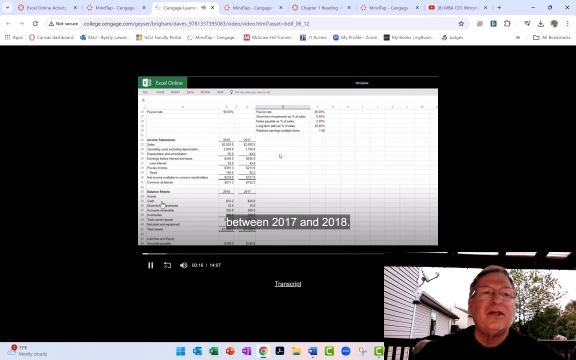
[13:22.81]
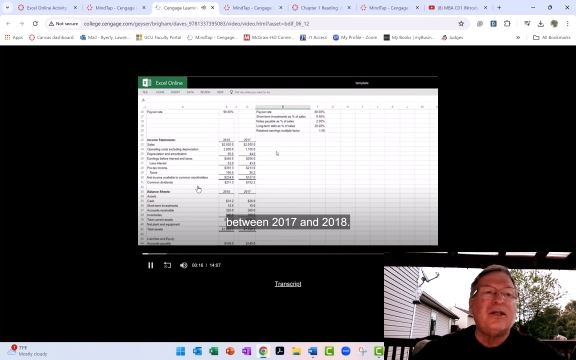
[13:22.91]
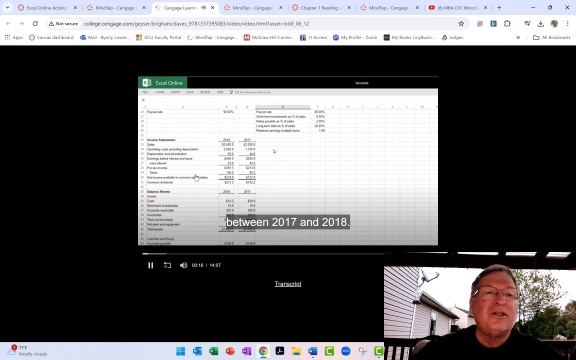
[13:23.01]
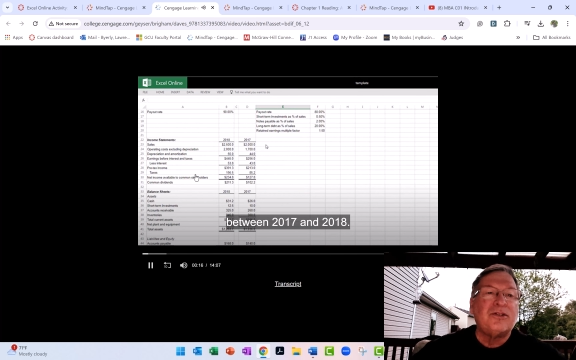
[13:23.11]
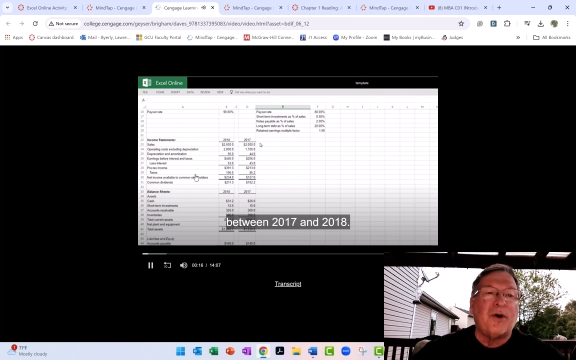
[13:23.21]

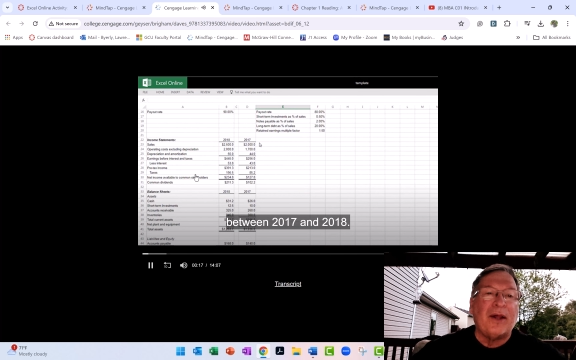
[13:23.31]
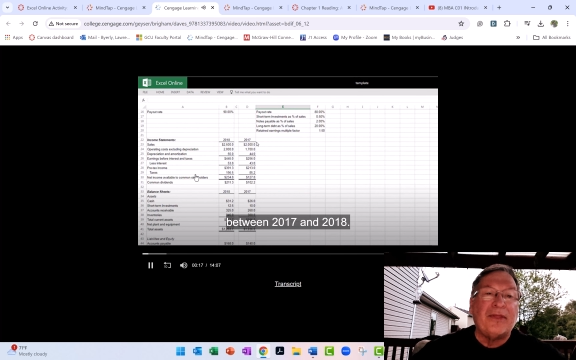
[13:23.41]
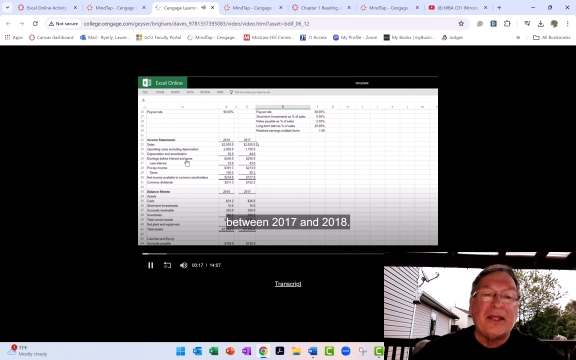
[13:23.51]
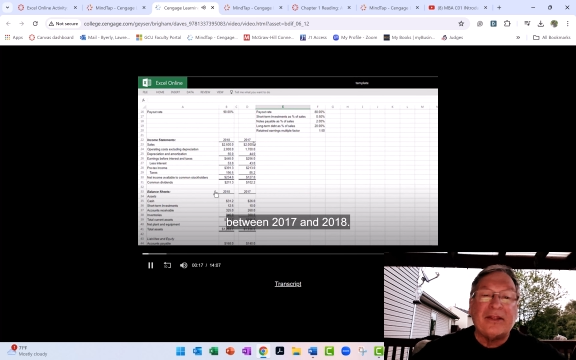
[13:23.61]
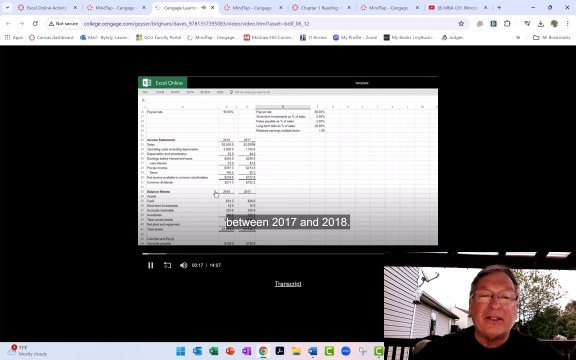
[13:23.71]
So I think
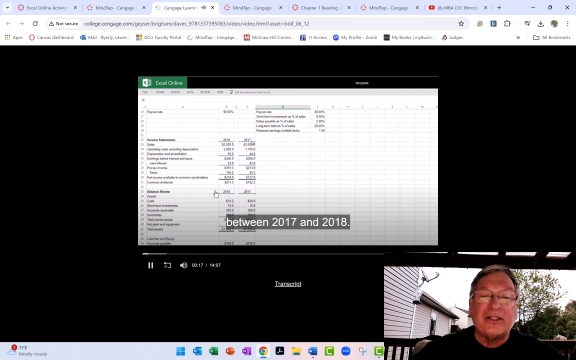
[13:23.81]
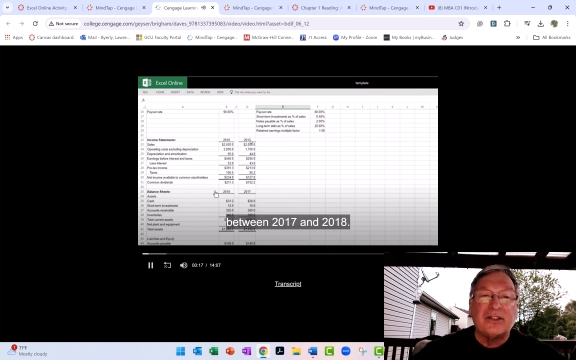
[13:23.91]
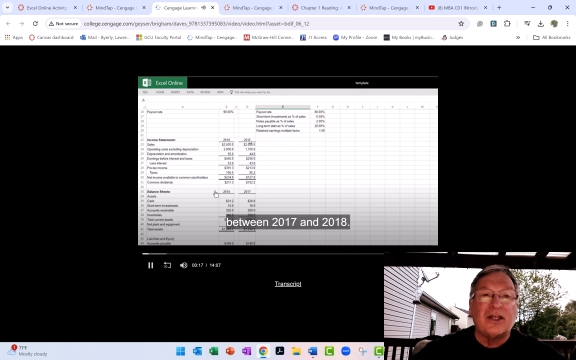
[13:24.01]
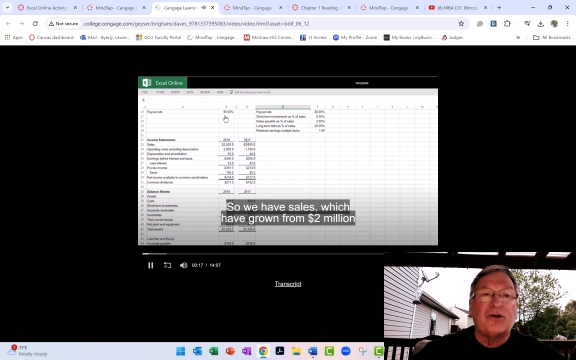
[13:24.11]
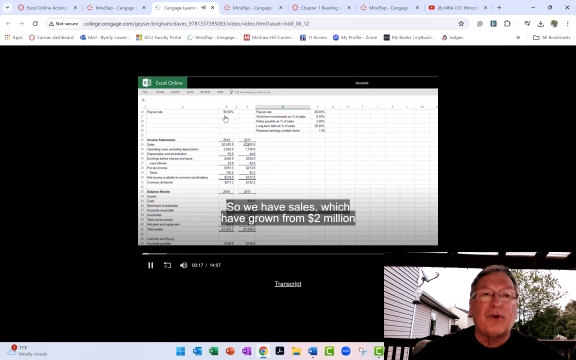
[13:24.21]
this is a
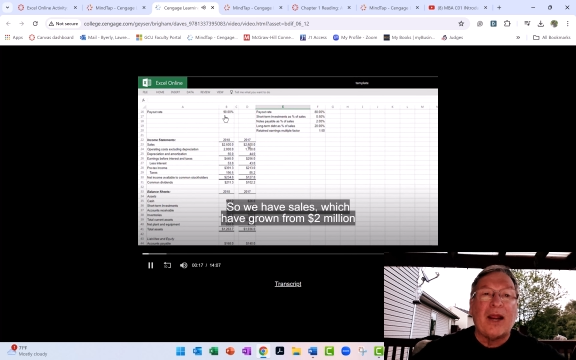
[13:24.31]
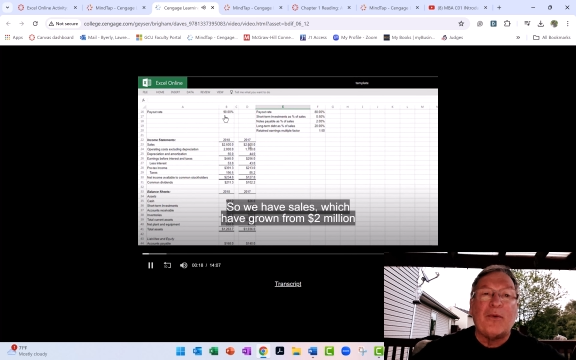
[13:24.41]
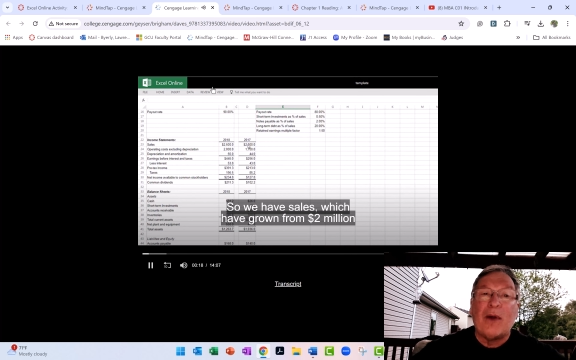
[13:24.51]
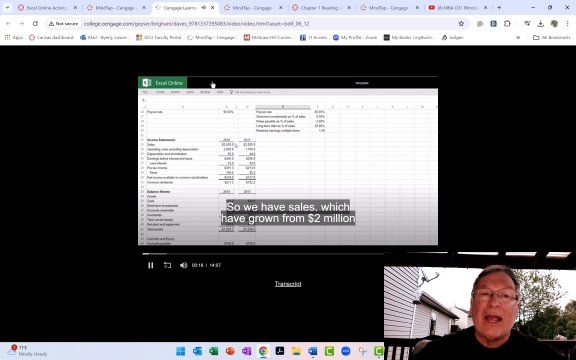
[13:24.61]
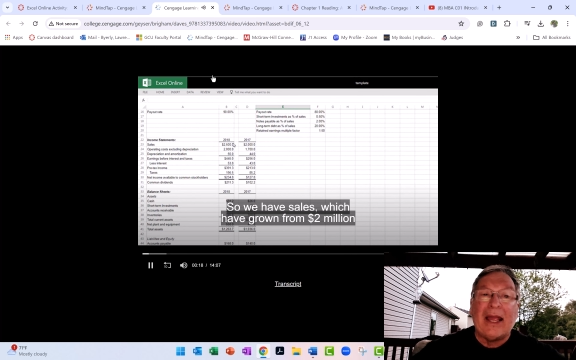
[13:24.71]
great
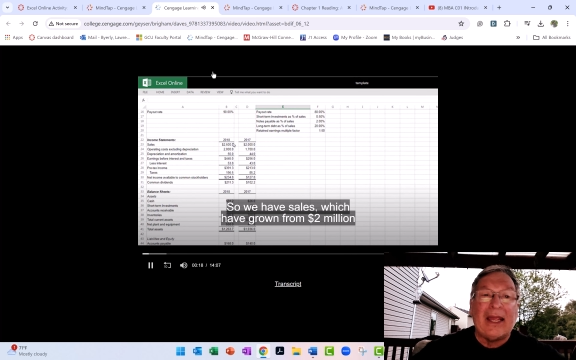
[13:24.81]
way.